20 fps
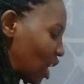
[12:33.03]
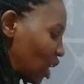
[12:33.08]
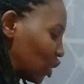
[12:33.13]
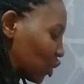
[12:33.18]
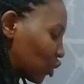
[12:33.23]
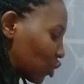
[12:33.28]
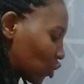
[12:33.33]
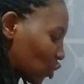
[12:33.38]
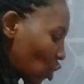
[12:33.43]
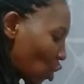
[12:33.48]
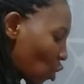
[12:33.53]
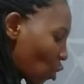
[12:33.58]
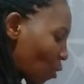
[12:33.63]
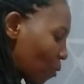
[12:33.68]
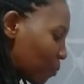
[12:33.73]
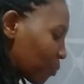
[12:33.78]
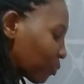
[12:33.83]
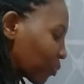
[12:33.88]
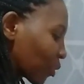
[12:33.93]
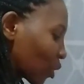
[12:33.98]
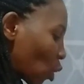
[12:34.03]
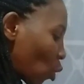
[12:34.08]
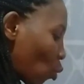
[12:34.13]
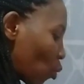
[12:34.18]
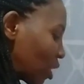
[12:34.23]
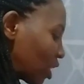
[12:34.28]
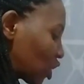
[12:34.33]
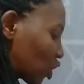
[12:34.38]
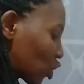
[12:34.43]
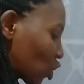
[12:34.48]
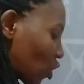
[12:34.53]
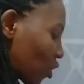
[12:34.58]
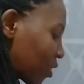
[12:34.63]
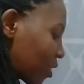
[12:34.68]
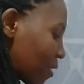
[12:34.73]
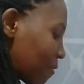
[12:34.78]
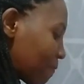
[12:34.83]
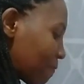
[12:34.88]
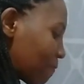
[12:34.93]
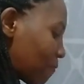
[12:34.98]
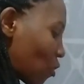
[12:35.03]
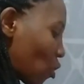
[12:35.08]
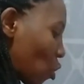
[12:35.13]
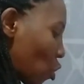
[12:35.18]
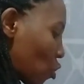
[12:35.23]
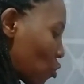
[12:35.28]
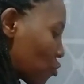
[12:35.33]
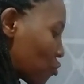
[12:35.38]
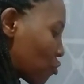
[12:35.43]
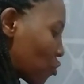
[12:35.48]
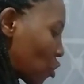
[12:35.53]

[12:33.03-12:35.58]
So we store them for